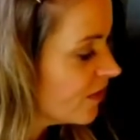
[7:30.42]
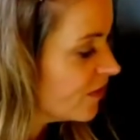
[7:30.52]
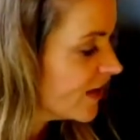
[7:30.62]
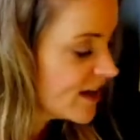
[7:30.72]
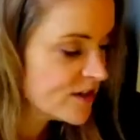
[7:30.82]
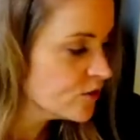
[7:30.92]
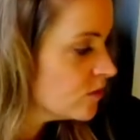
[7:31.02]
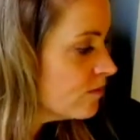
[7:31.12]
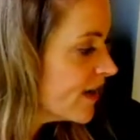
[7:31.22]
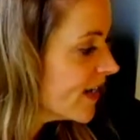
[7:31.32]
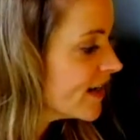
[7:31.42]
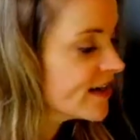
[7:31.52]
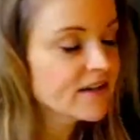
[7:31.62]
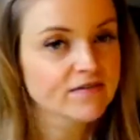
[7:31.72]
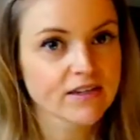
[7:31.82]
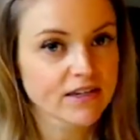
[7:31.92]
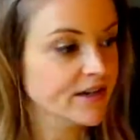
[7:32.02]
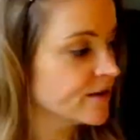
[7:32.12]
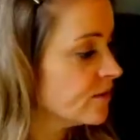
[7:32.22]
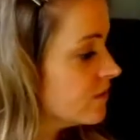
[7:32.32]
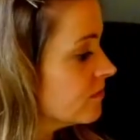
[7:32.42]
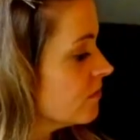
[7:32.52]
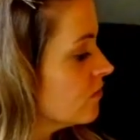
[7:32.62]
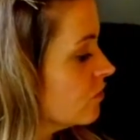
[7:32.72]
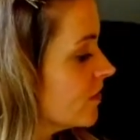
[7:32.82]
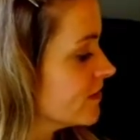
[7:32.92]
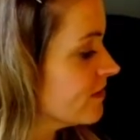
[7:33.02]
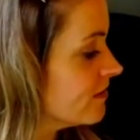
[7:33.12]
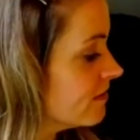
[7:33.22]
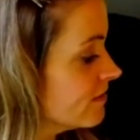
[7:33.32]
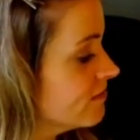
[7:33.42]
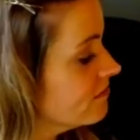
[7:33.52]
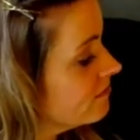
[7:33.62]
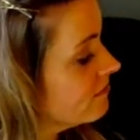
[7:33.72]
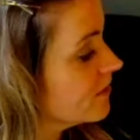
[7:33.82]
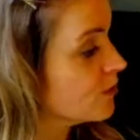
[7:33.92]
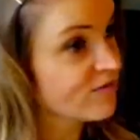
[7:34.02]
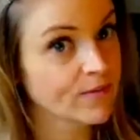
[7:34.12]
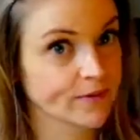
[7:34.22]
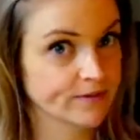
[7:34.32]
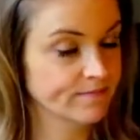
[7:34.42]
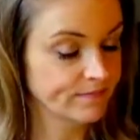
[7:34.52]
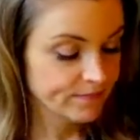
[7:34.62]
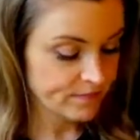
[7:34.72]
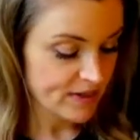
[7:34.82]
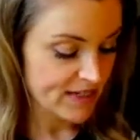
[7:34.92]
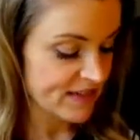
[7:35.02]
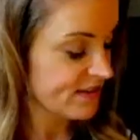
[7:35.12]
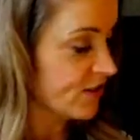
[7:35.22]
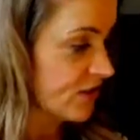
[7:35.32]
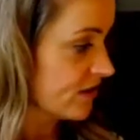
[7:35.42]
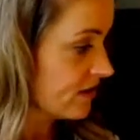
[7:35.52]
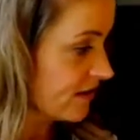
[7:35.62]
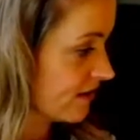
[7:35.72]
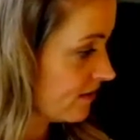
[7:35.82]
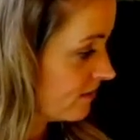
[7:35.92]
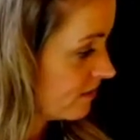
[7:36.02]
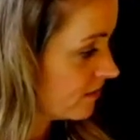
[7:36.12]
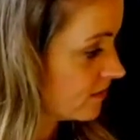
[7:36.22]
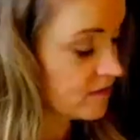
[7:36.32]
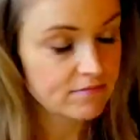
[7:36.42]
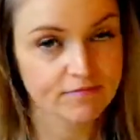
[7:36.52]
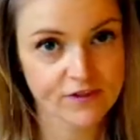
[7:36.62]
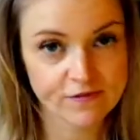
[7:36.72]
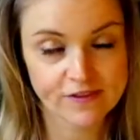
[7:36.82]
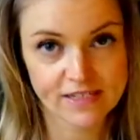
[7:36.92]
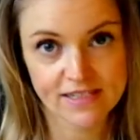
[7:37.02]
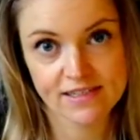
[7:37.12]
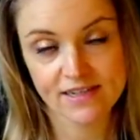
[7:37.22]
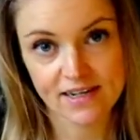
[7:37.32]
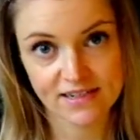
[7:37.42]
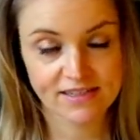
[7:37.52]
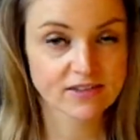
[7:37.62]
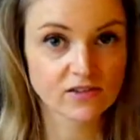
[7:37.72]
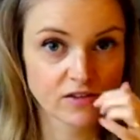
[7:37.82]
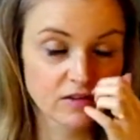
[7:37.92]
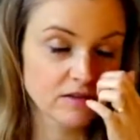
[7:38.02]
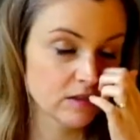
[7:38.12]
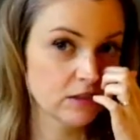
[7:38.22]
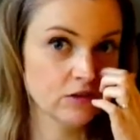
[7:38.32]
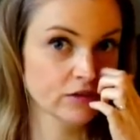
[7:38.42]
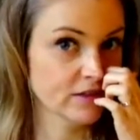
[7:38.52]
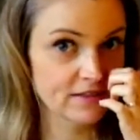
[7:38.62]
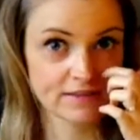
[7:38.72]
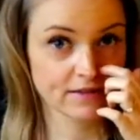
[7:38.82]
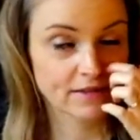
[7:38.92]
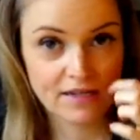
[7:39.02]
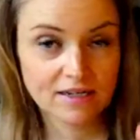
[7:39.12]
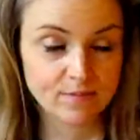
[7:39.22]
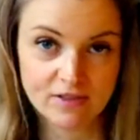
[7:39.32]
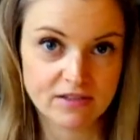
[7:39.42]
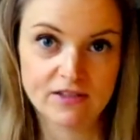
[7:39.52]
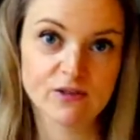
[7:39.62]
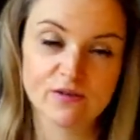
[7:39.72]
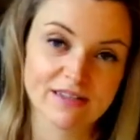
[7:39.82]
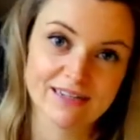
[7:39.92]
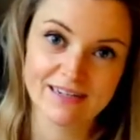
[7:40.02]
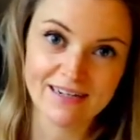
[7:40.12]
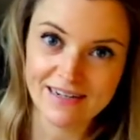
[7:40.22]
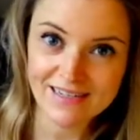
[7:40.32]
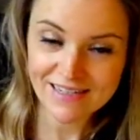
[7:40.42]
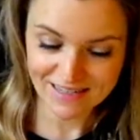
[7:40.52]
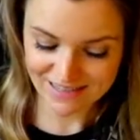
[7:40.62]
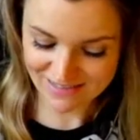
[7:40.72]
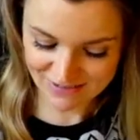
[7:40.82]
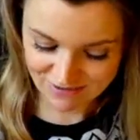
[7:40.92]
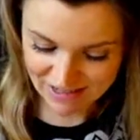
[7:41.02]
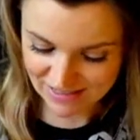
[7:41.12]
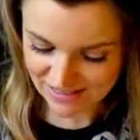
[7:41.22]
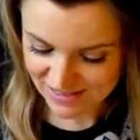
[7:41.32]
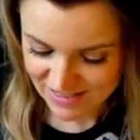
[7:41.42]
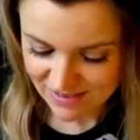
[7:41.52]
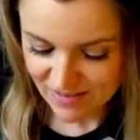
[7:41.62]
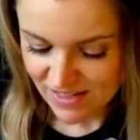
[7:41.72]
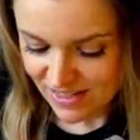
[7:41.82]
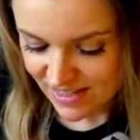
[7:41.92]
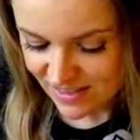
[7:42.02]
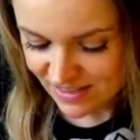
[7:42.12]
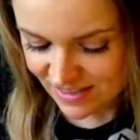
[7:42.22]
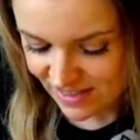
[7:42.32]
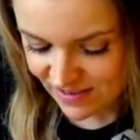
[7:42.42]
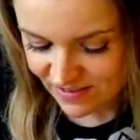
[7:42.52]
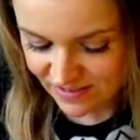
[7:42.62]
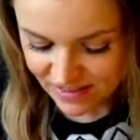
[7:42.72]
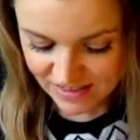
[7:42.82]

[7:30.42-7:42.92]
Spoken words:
the actual making of the coat wasn't a problem. It's just that the finished article looks absolutely hideous, frankly. So